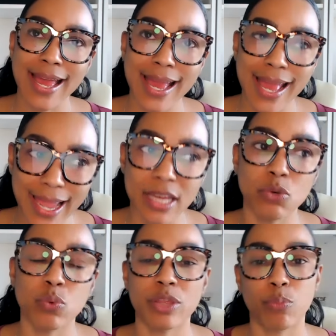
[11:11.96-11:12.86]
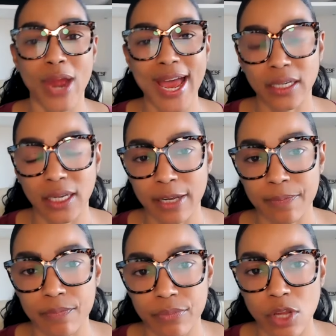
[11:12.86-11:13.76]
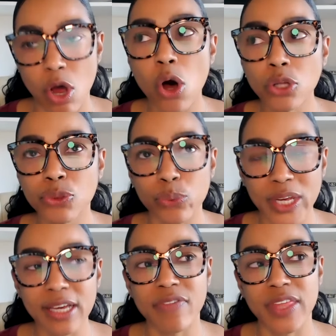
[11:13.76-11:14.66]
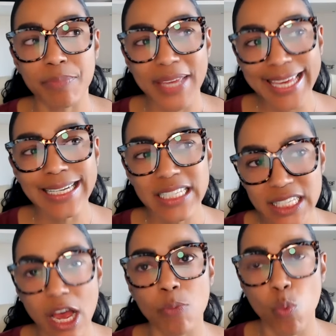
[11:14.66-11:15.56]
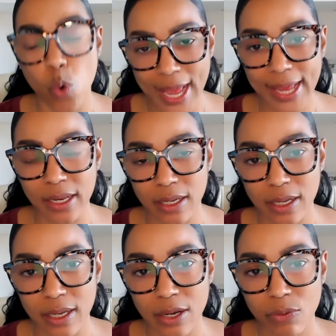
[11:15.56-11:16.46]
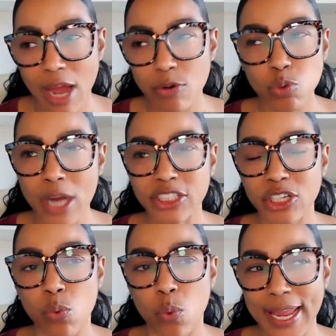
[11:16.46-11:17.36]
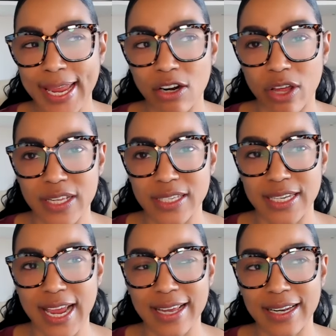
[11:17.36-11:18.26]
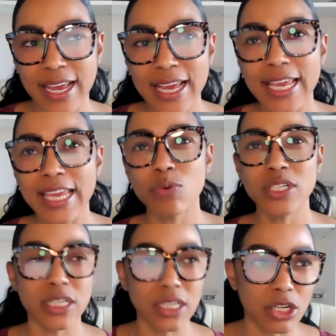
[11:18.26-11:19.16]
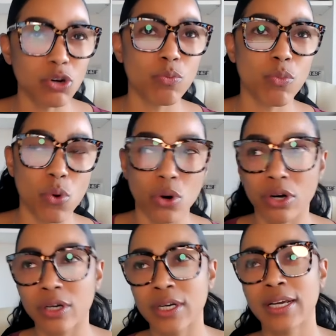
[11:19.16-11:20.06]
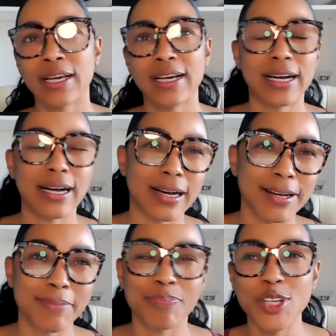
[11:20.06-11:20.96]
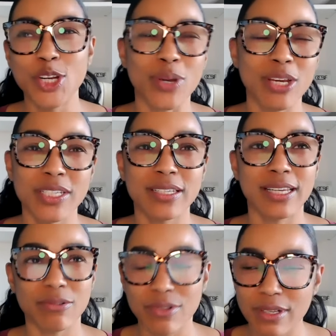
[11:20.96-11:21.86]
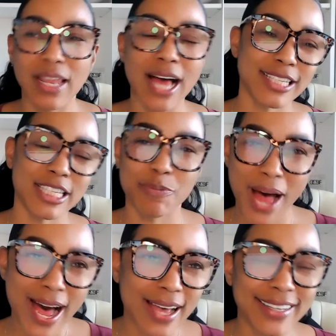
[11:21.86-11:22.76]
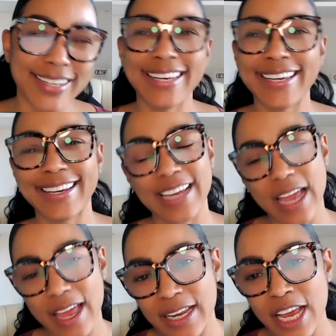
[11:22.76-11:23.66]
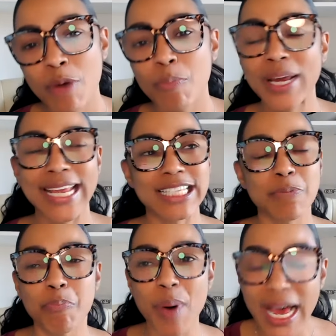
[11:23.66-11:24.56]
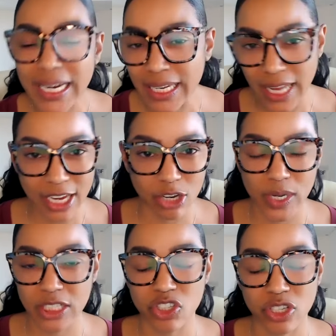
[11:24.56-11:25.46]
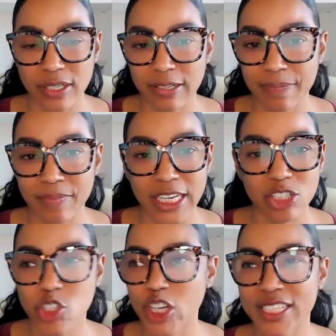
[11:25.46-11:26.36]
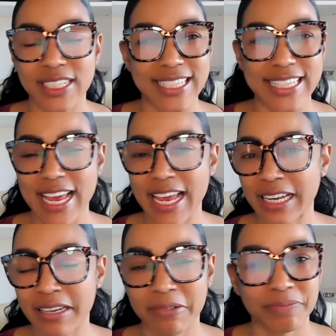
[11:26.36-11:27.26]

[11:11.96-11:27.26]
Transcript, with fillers: and with Bradley all three of them in some way. When I was watching Wade on the stand, he was a little more um, you know, he was lots of smiling and but his body language just said